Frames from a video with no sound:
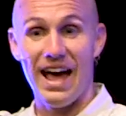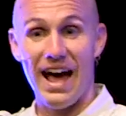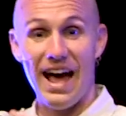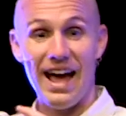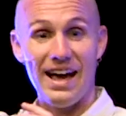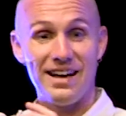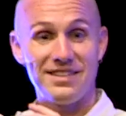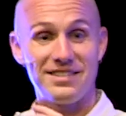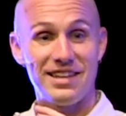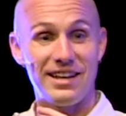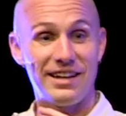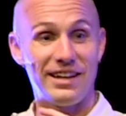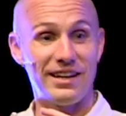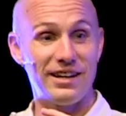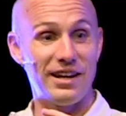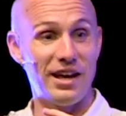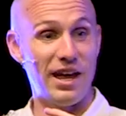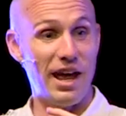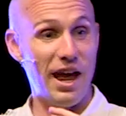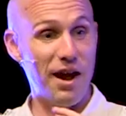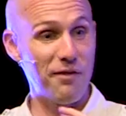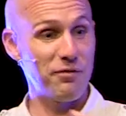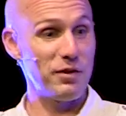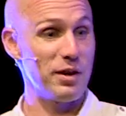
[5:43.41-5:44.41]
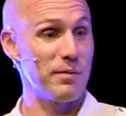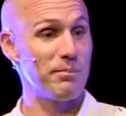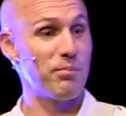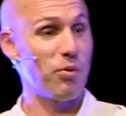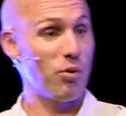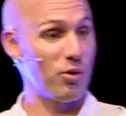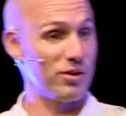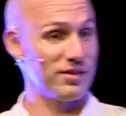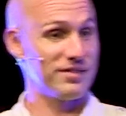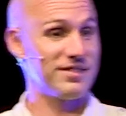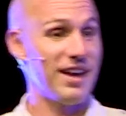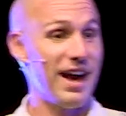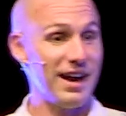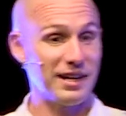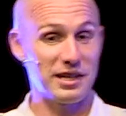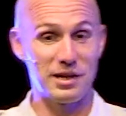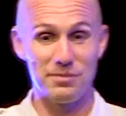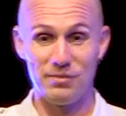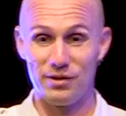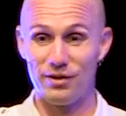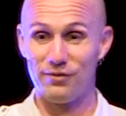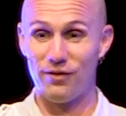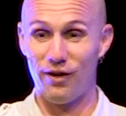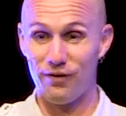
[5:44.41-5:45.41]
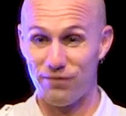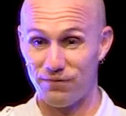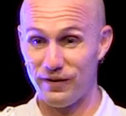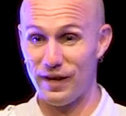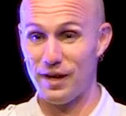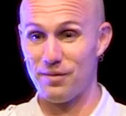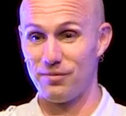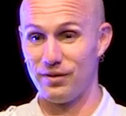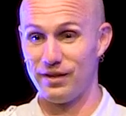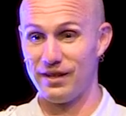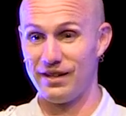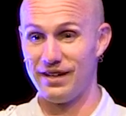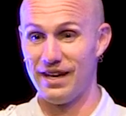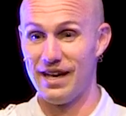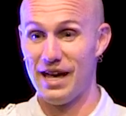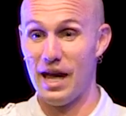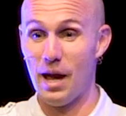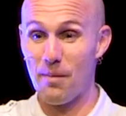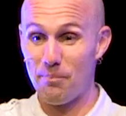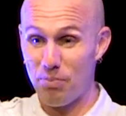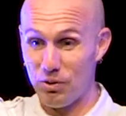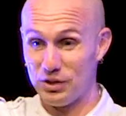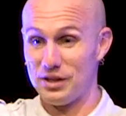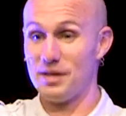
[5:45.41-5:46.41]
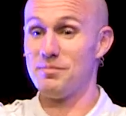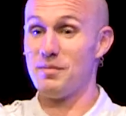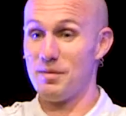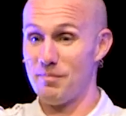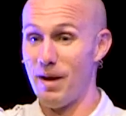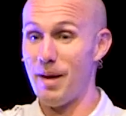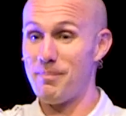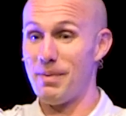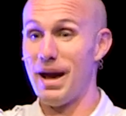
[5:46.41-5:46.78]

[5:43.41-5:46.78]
I had taken every important document of our family and put them in my